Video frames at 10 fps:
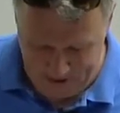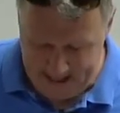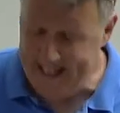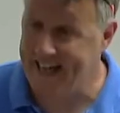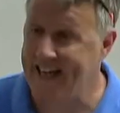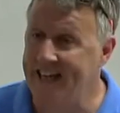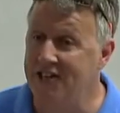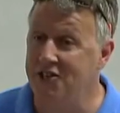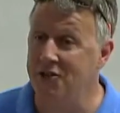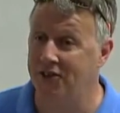He can
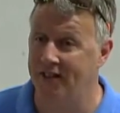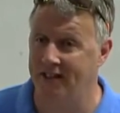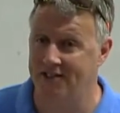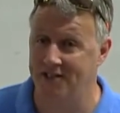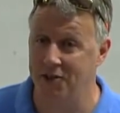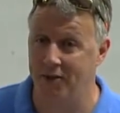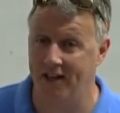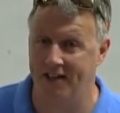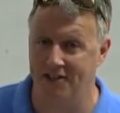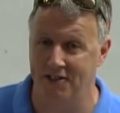do things that you
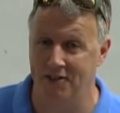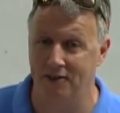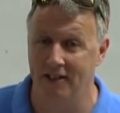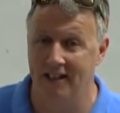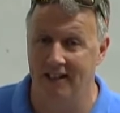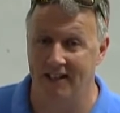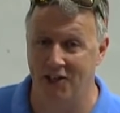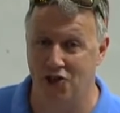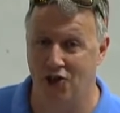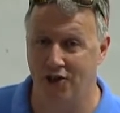can't do,
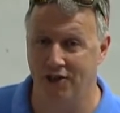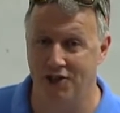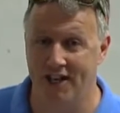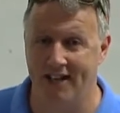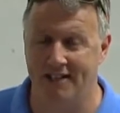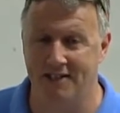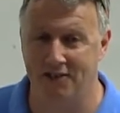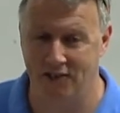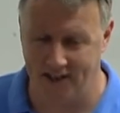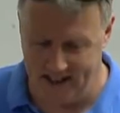like charter jets to
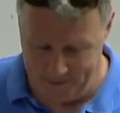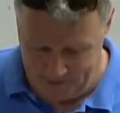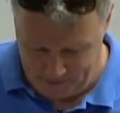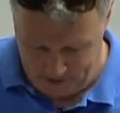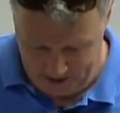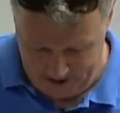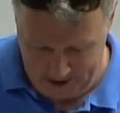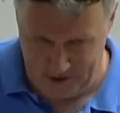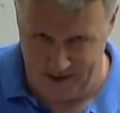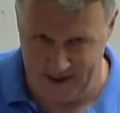fly him to foreign
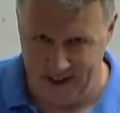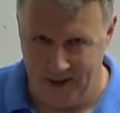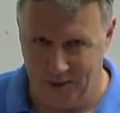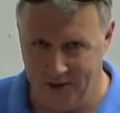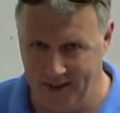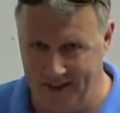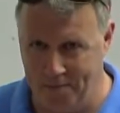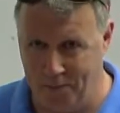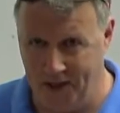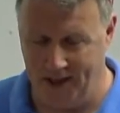countries, really
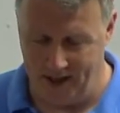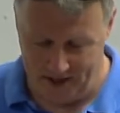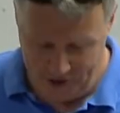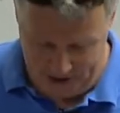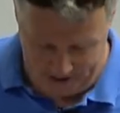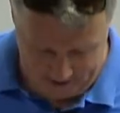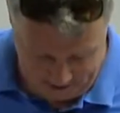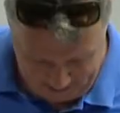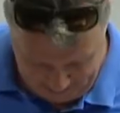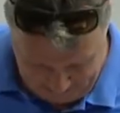big jets.